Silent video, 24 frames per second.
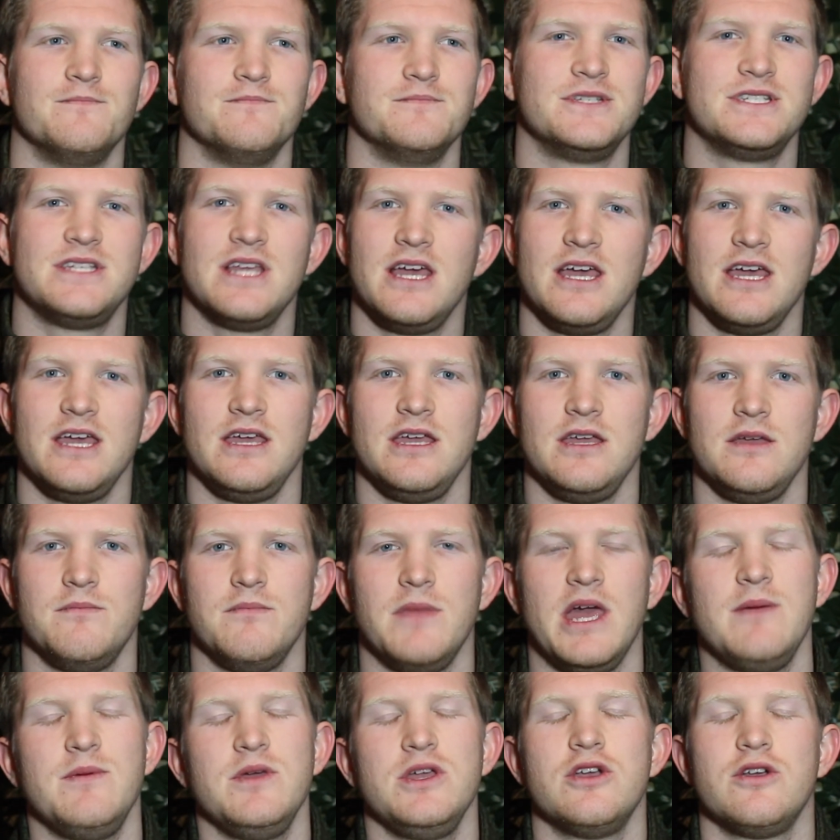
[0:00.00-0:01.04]
Say
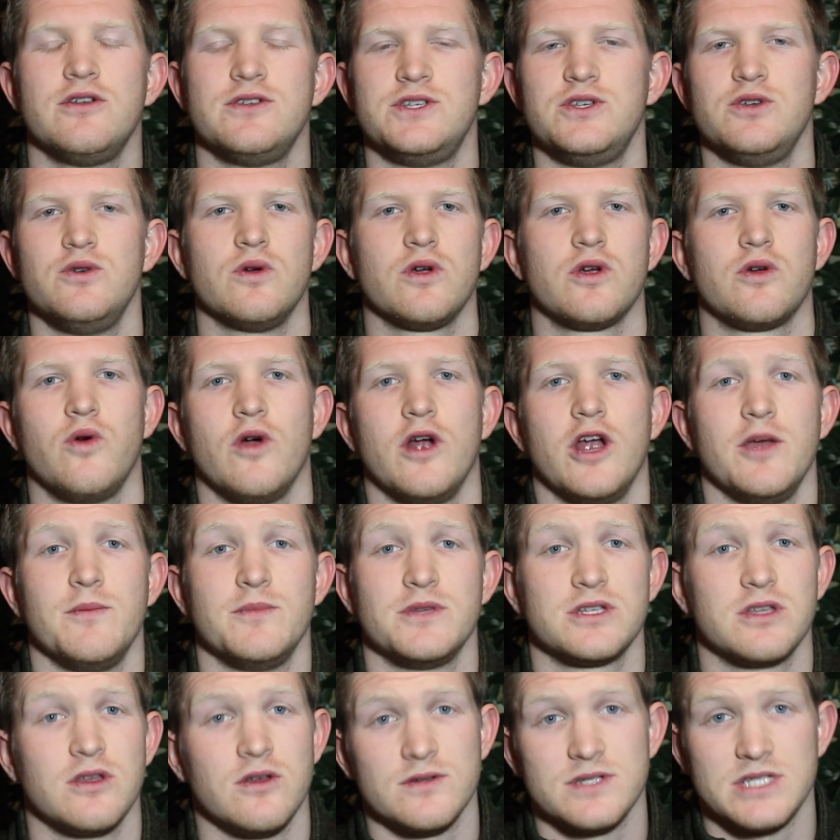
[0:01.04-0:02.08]
maybe your zoo or aquarium
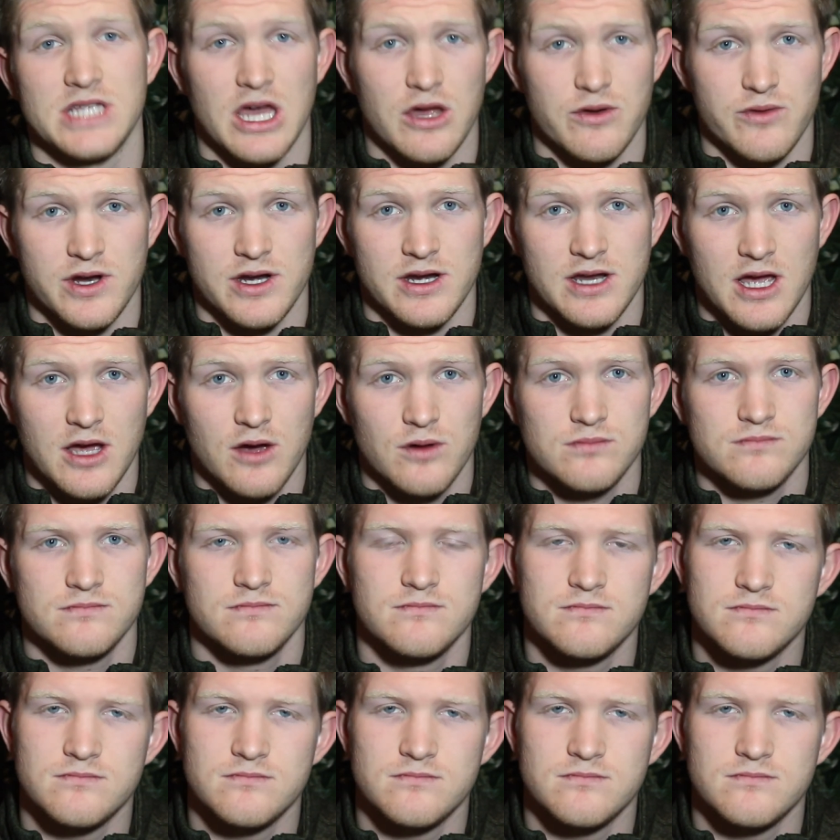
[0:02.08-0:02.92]
is closed down right now.